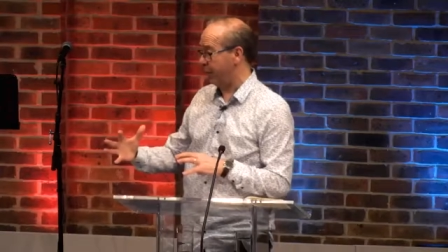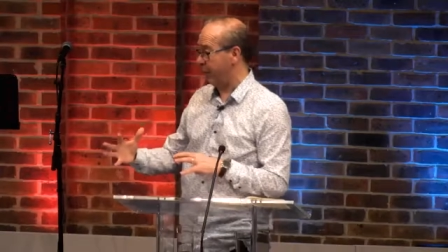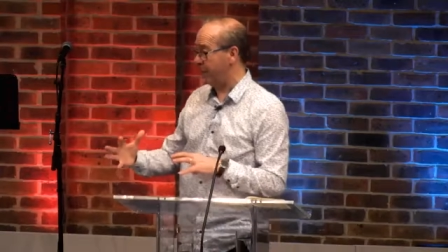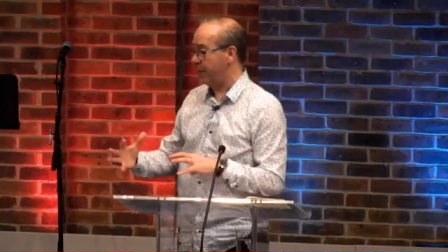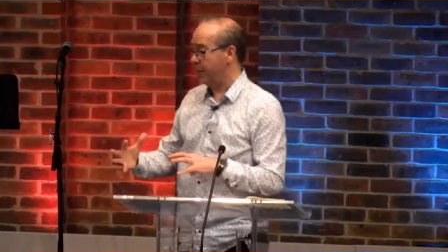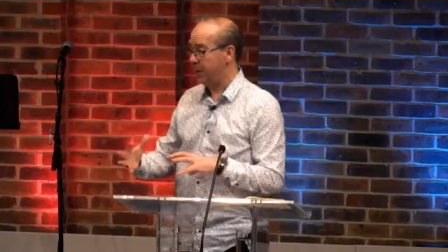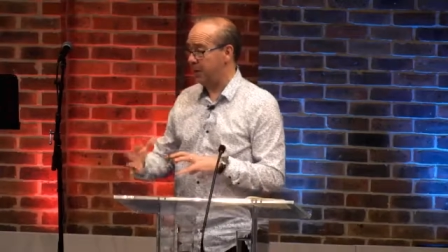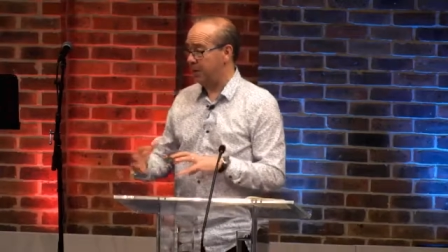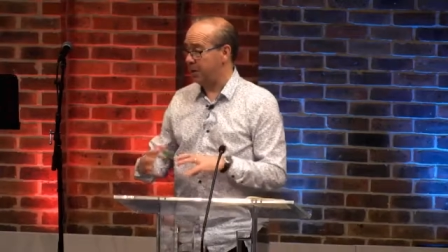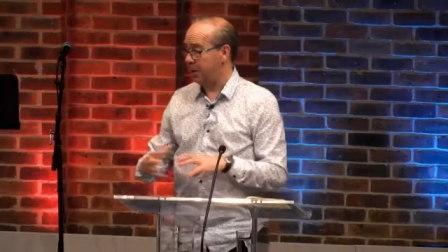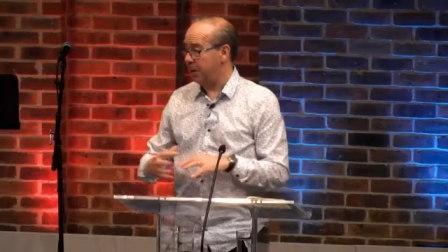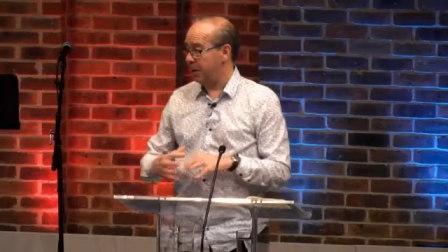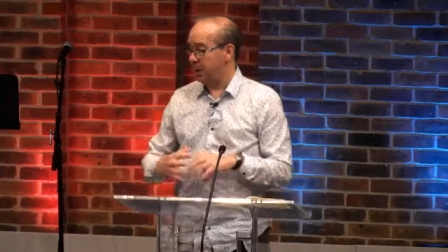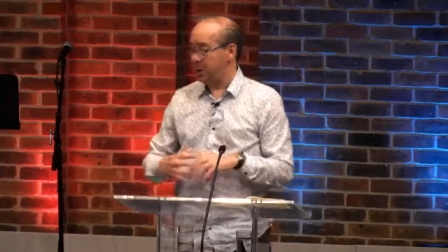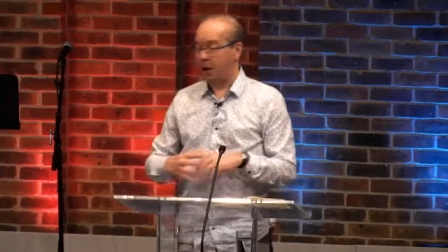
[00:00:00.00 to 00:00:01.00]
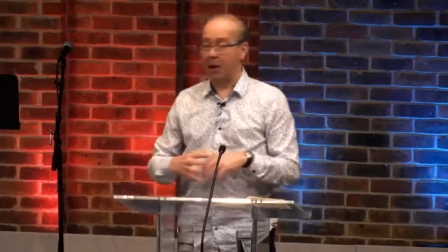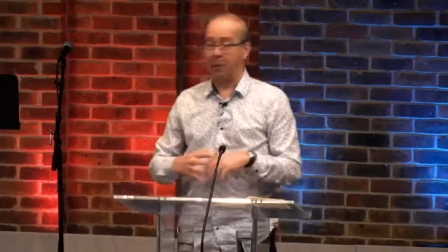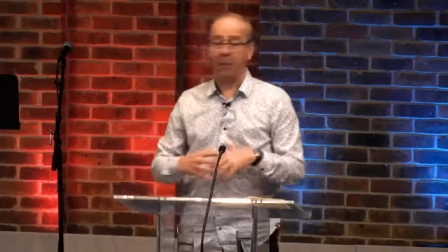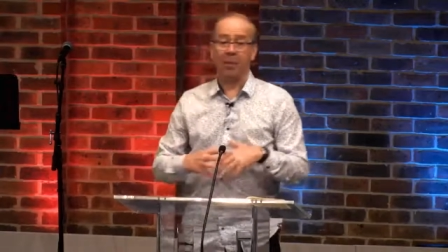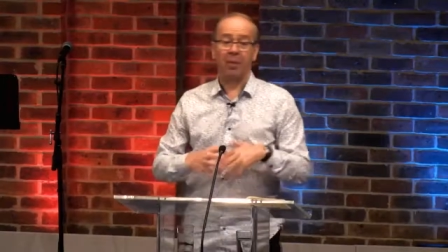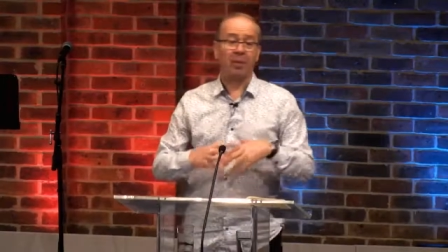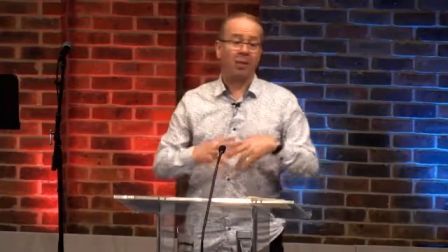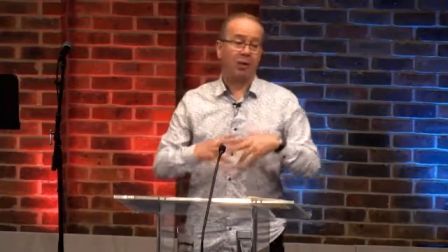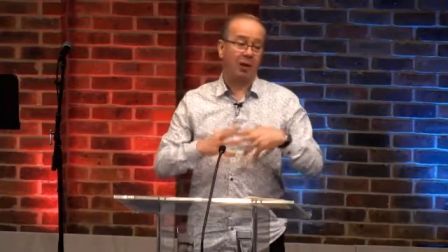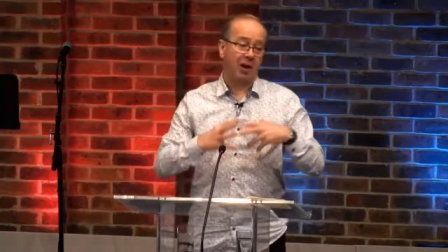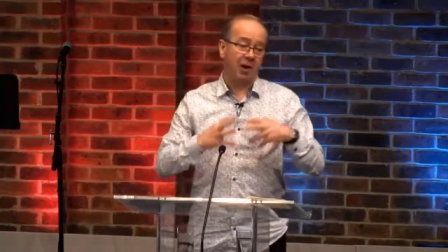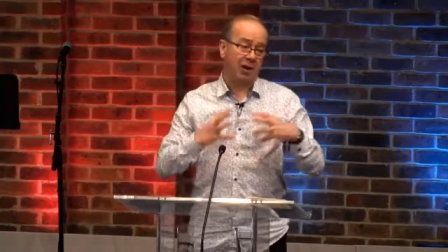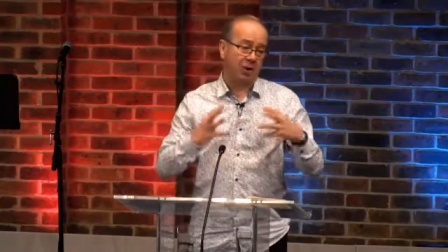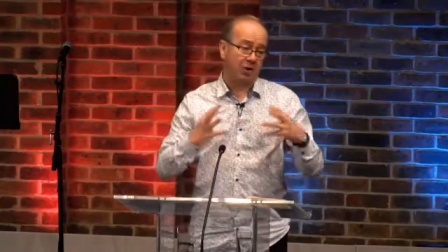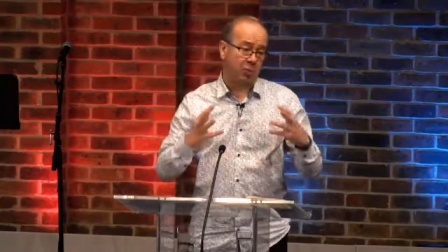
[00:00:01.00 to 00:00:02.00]
them, um,
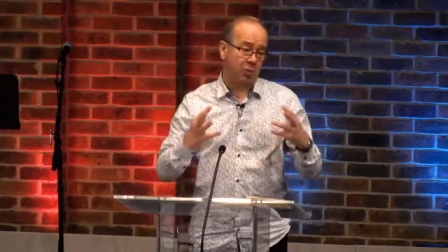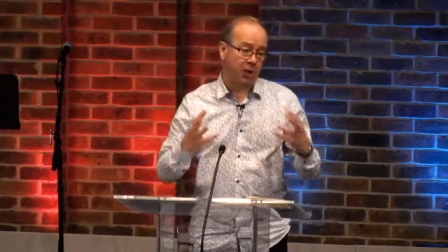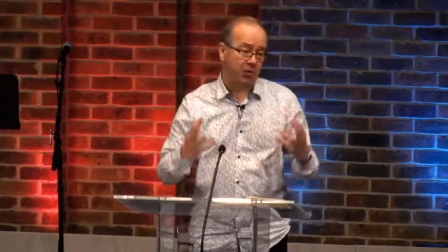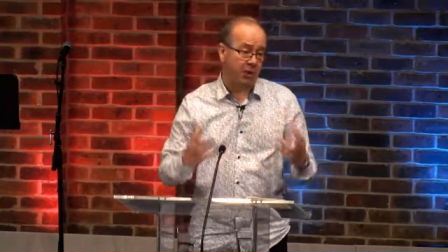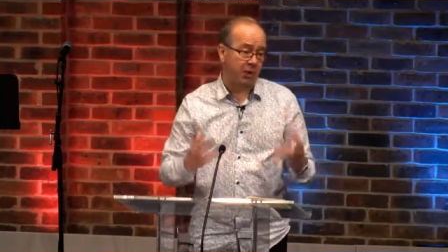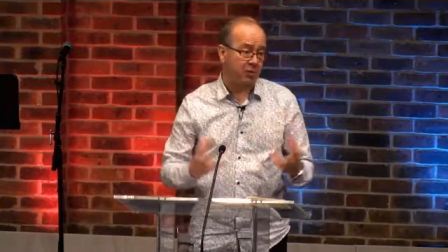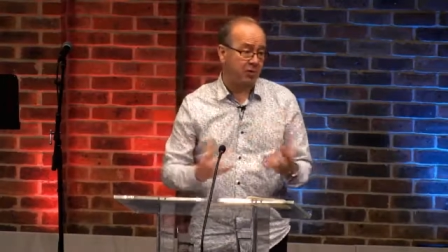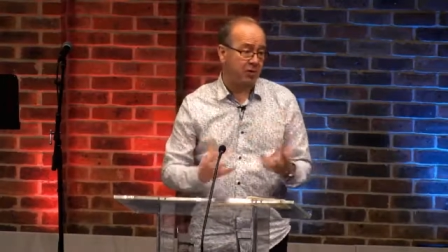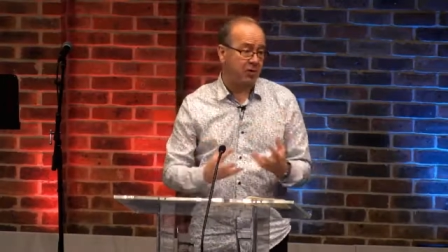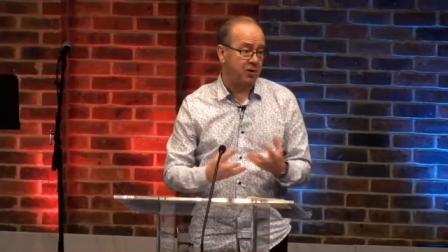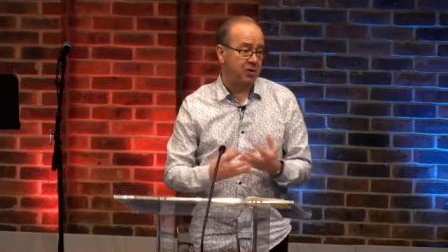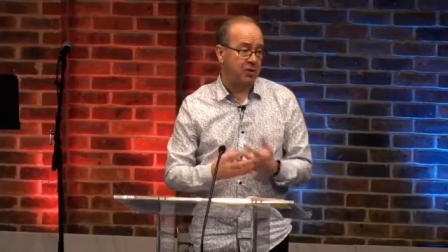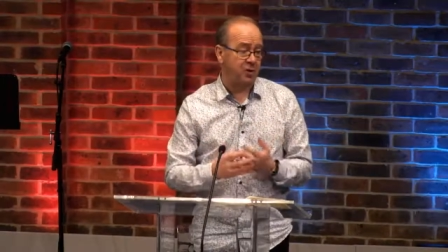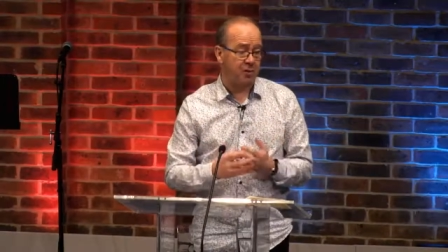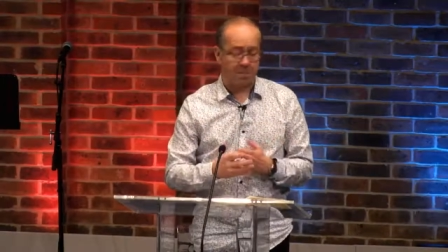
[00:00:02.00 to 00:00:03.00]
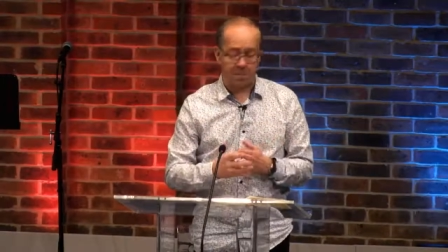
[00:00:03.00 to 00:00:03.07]
each one of those